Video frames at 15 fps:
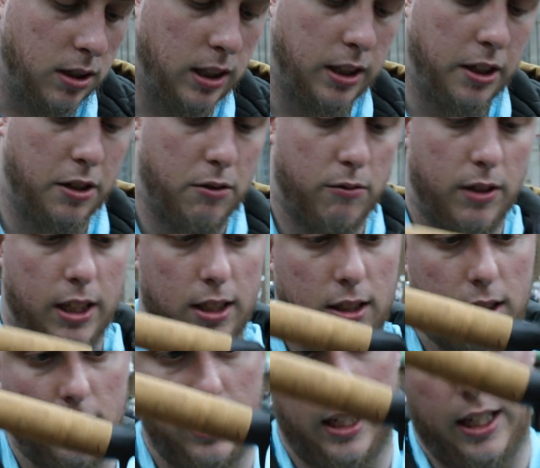your reel
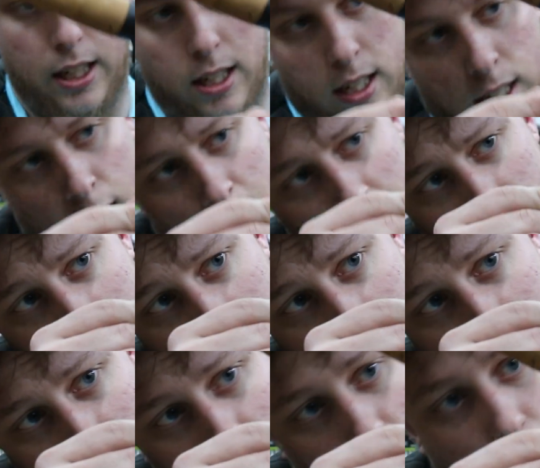seat. And then I